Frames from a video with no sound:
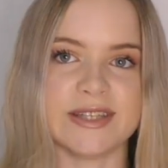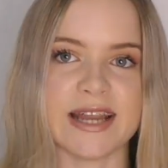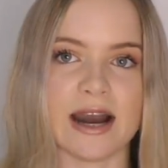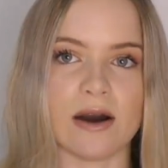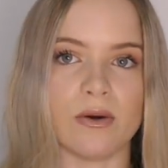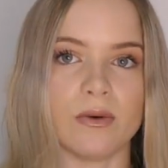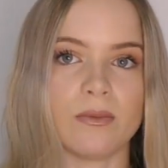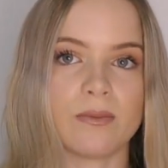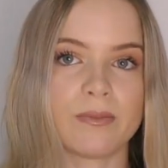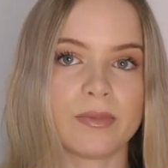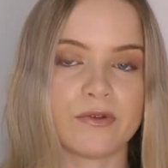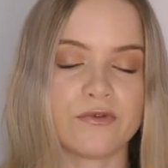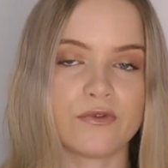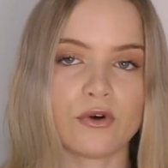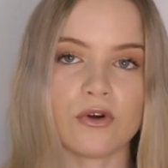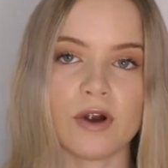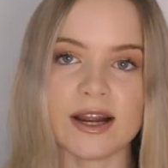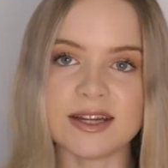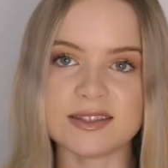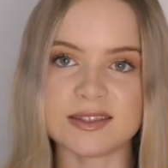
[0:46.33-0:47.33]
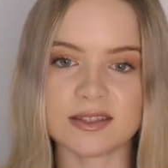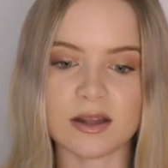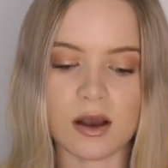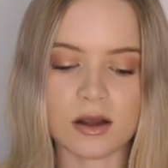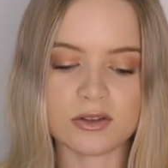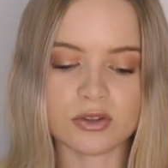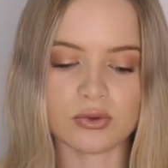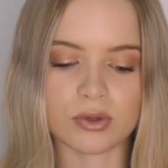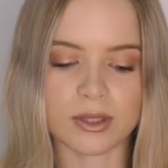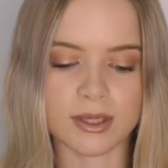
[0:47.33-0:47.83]
Now, before I
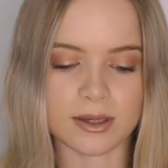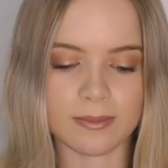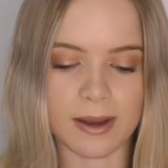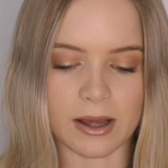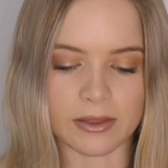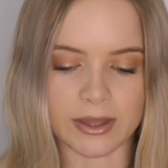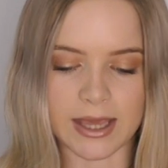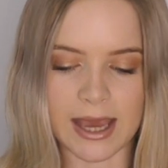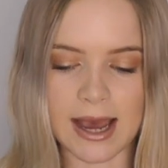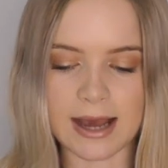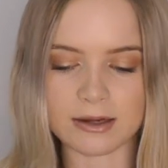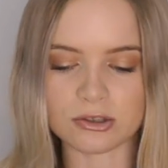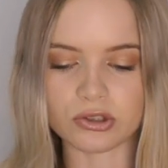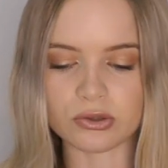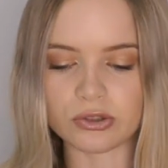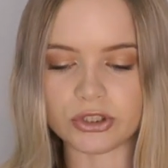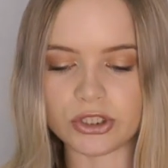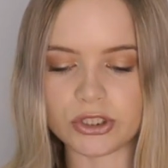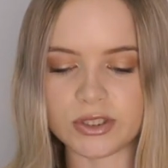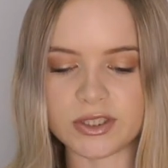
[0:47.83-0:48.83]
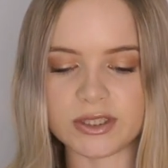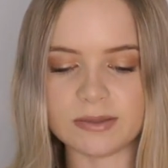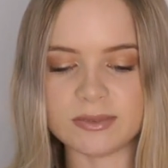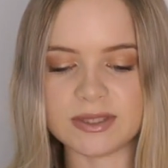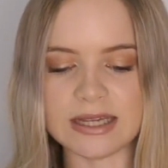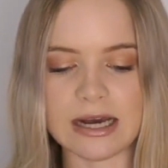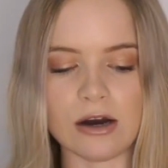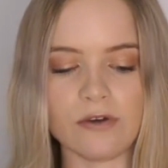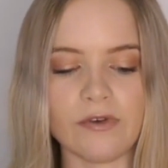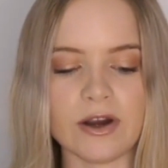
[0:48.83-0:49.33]
start talking about the actual shoes
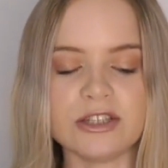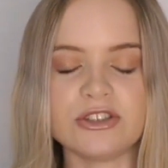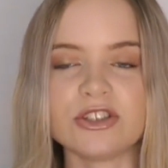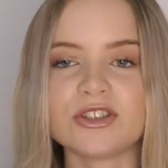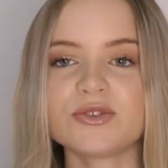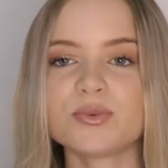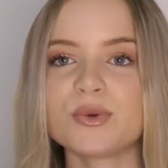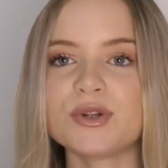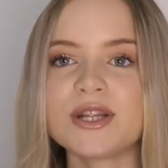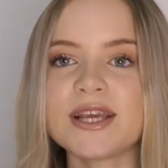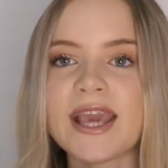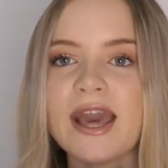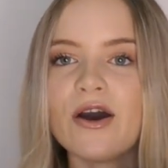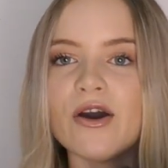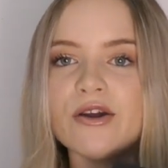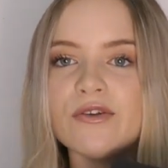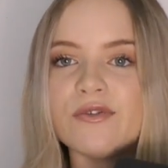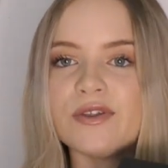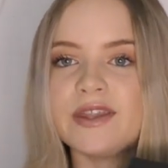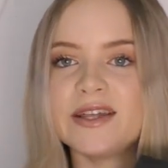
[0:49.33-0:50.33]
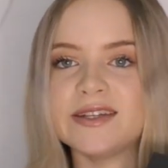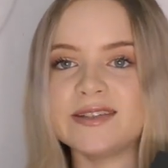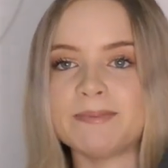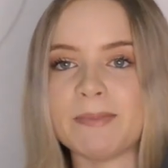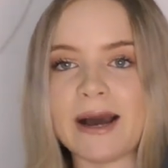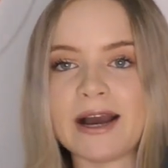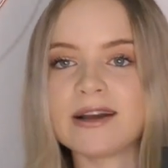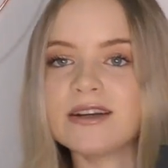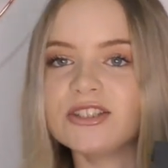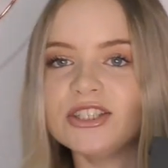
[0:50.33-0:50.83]
themselves, I just want to get over this
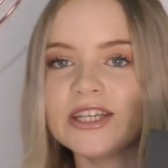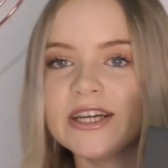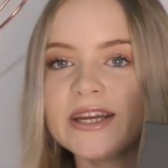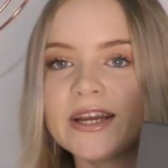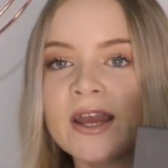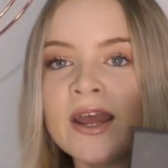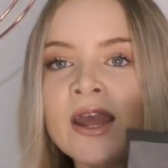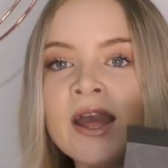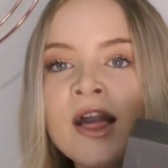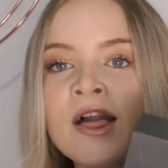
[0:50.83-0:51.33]
packaging.